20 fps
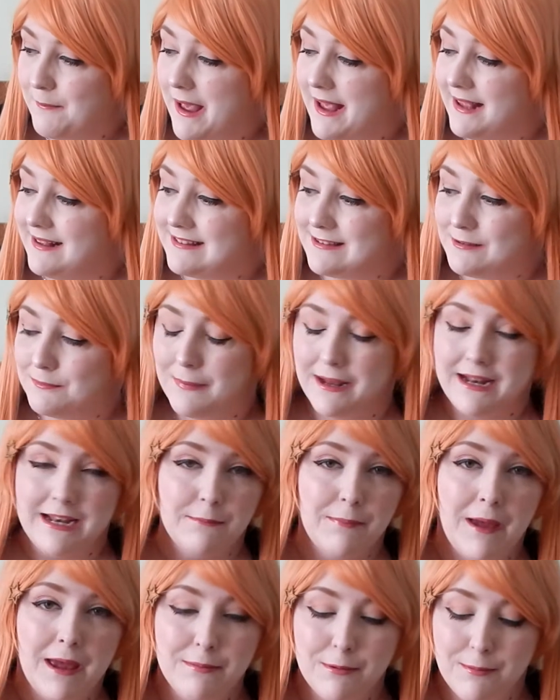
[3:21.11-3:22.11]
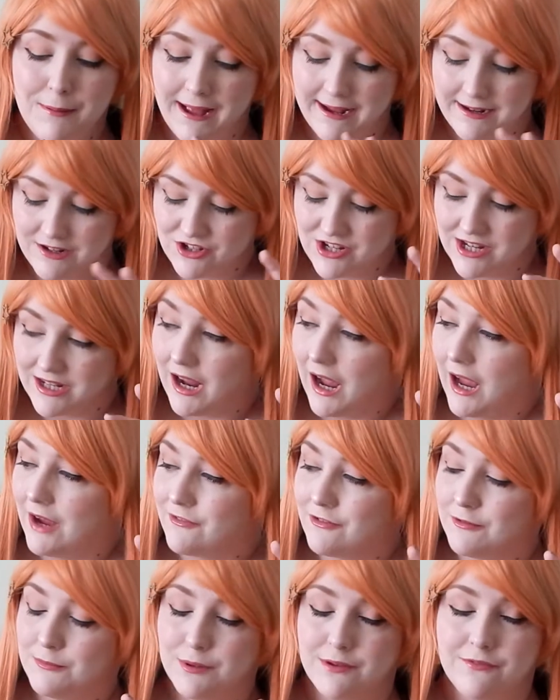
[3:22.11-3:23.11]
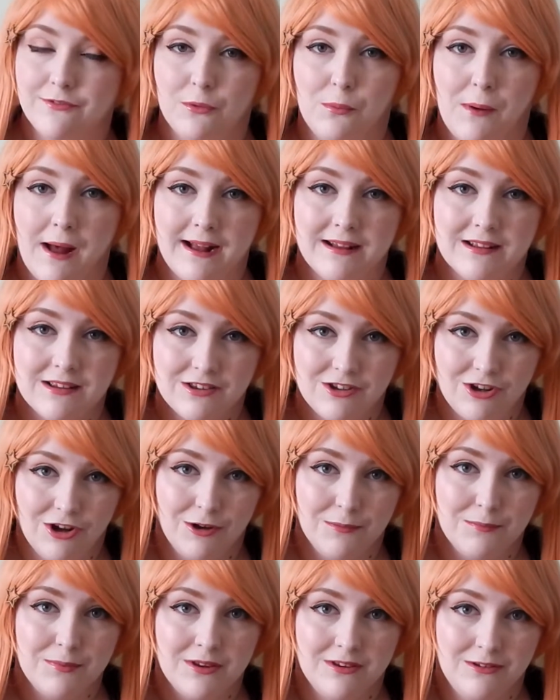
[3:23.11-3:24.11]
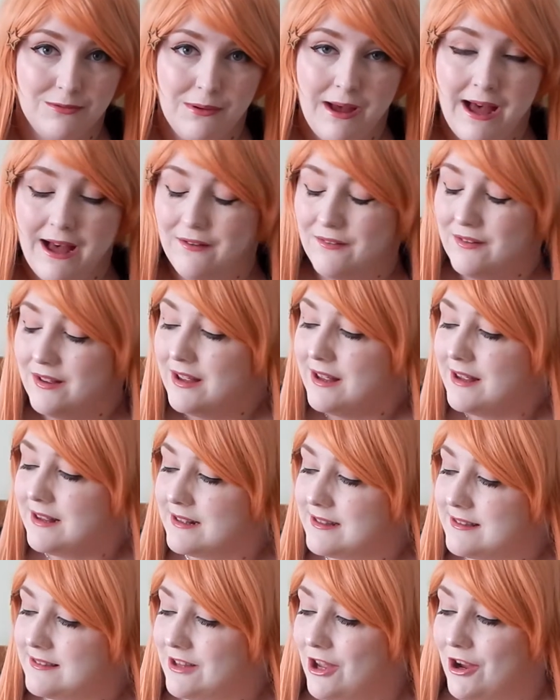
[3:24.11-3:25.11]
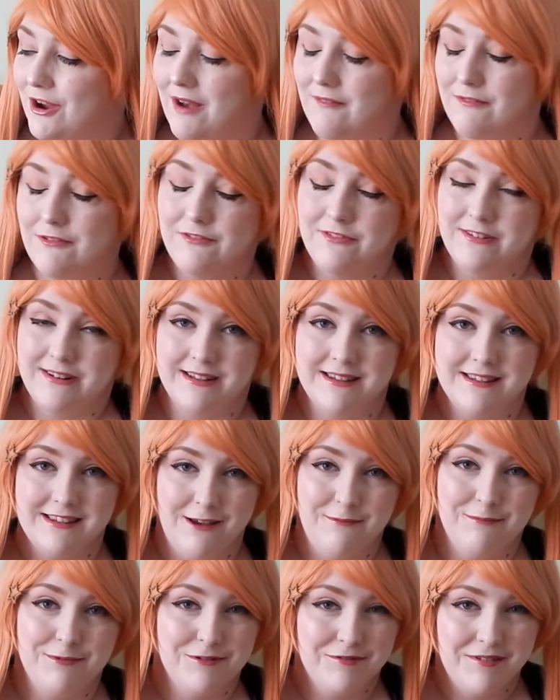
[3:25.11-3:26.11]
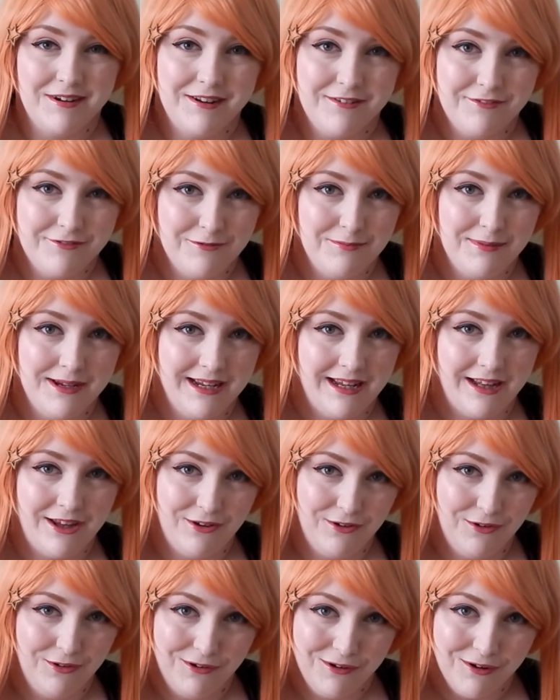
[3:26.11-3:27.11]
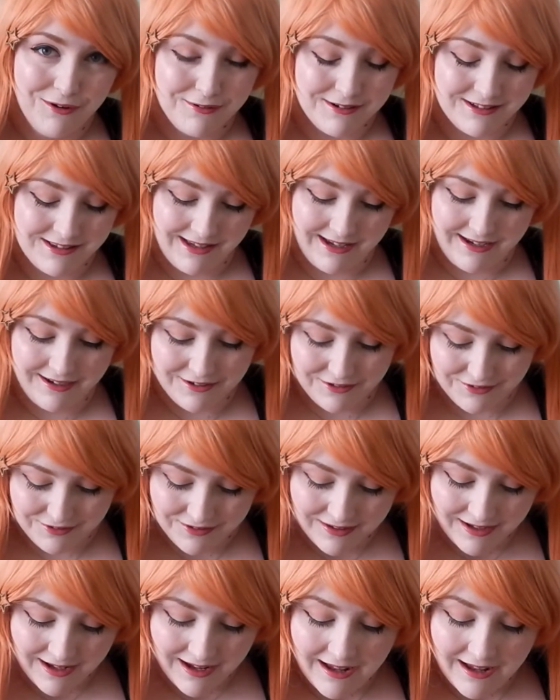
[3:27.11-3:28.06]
It's mainly paper packaging. I've removed the wax tops as well, so everything's separate for me to recycle.